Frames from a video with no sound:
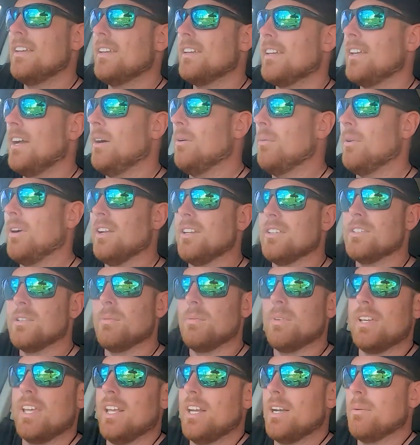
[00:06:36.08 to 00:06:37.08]
Can't wait until
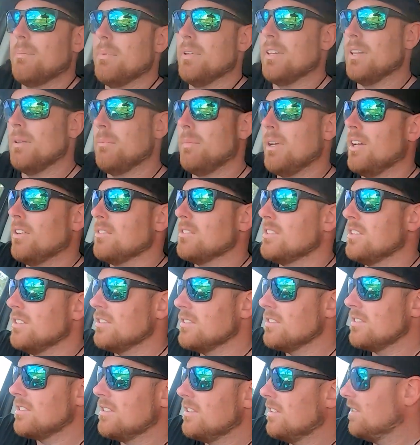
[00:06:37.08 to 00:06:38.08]
we get up in the
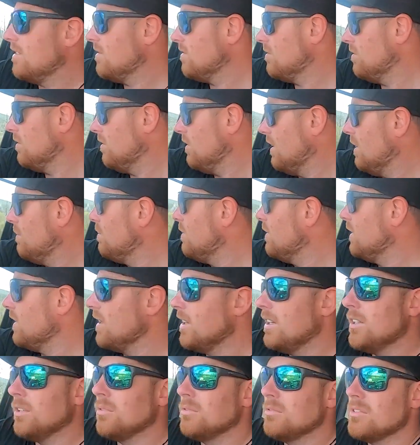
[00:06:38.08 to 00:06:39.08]
mountains or up in the
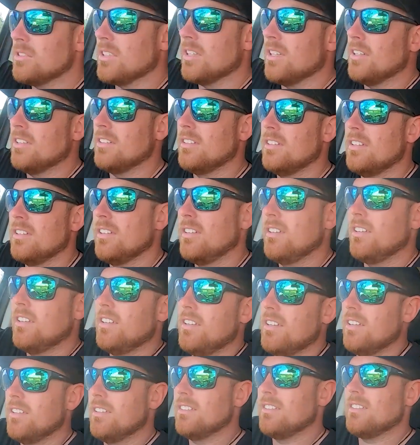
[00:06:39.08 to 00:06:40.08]
hills
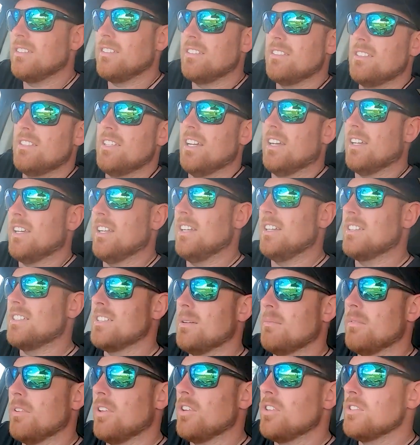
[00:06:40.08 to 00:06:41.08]
and start getting
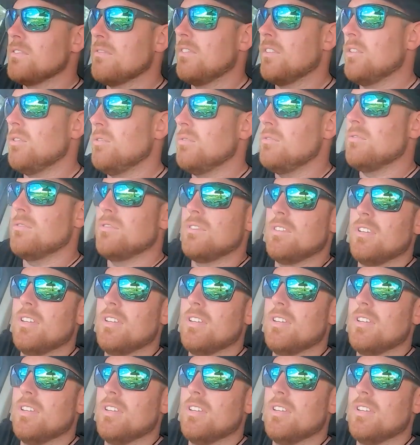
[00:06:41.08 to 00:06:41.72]
some of those views.